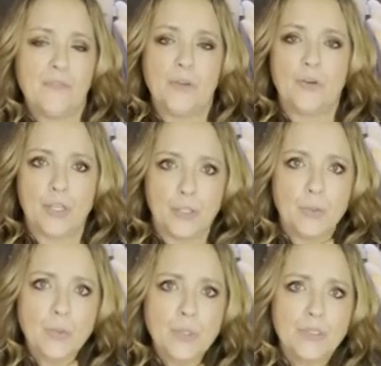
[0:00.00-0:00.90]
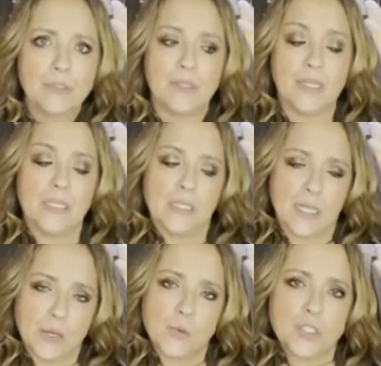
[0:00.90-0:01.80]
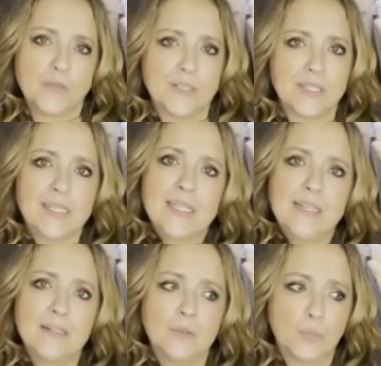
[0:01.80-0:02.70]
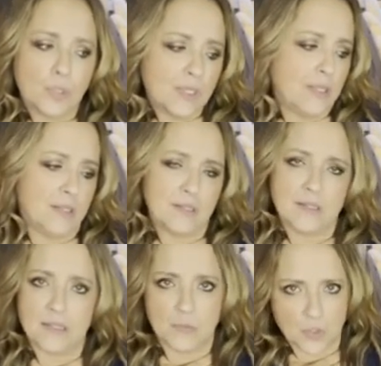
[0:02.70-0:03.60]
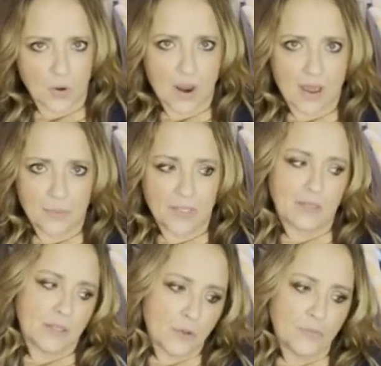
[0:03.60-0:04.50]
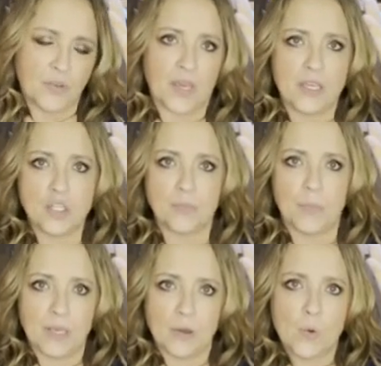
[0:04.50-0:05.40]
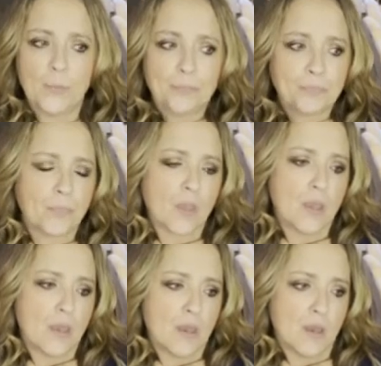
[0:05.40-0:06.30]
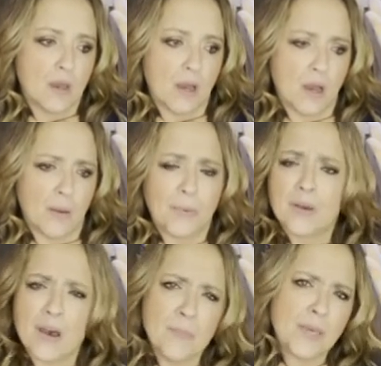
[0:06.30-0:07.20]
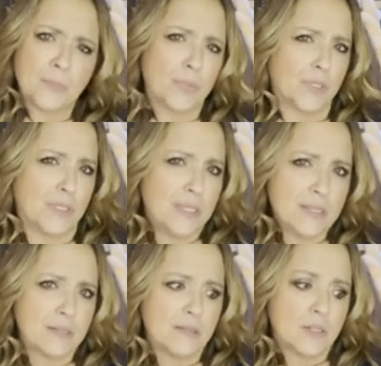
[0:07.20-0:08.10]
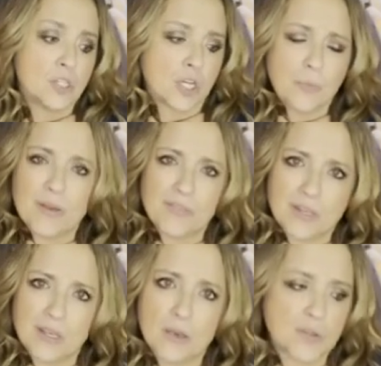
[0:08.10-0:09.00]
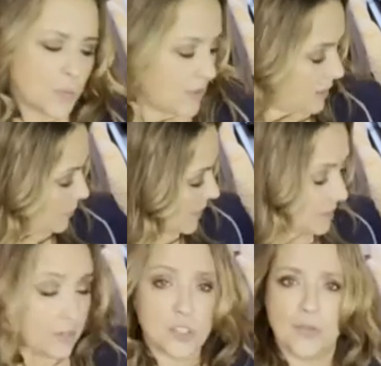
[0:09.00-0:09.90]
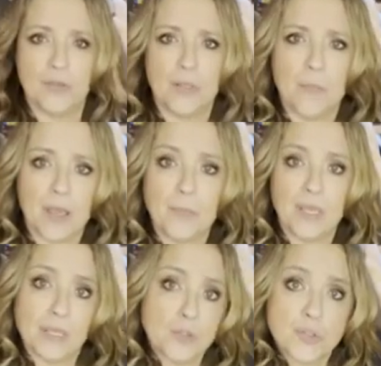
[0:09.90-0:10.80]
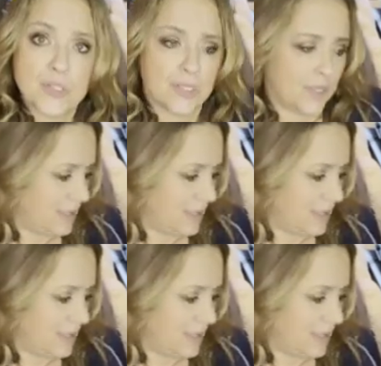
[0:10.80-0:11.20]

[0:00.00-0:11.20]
you're new and you like what you've seen, please subscribe, hit the notification bell. Comment, please. Share my videos with anybody that you think might be interested in